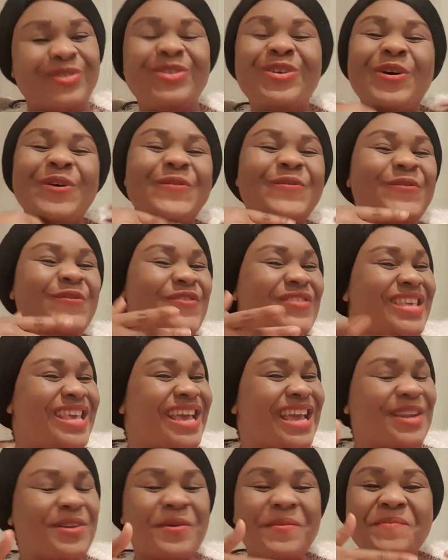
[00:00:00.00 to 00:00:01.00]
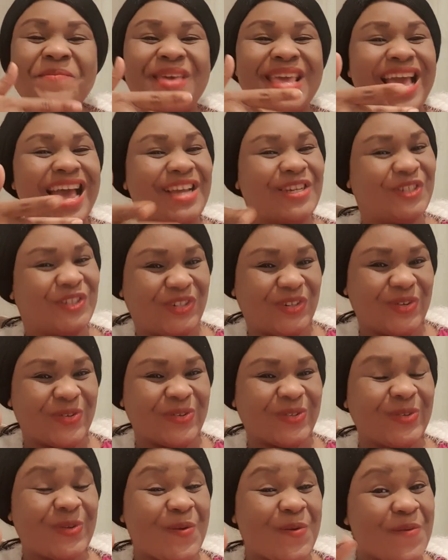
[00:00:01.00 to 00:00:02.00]
Don't fear, don't be
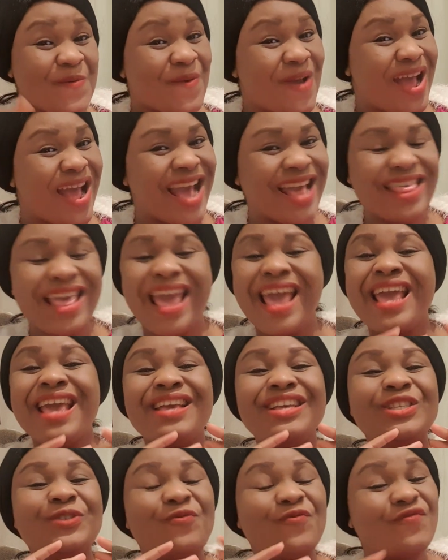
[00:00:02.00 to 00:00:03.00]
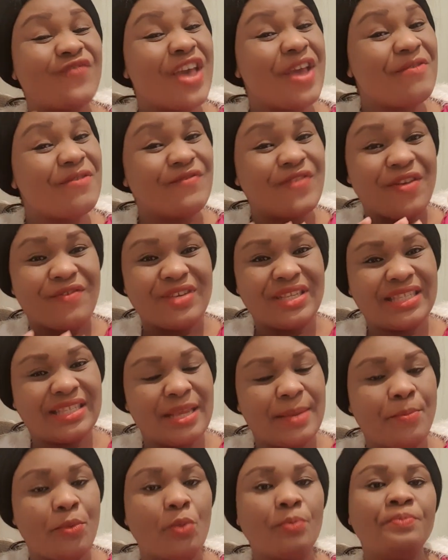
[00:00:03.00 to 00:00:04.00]
anxious. All right, it's very
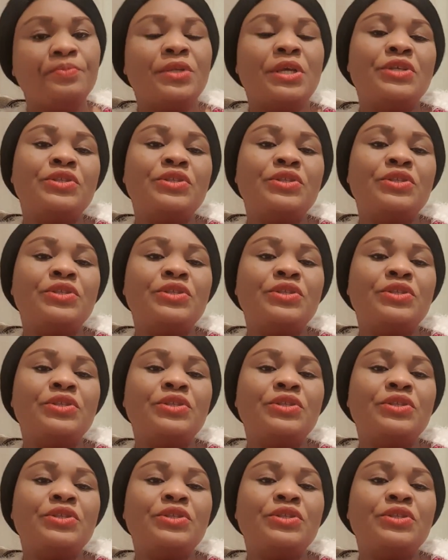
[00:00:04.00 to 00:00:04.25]
simple.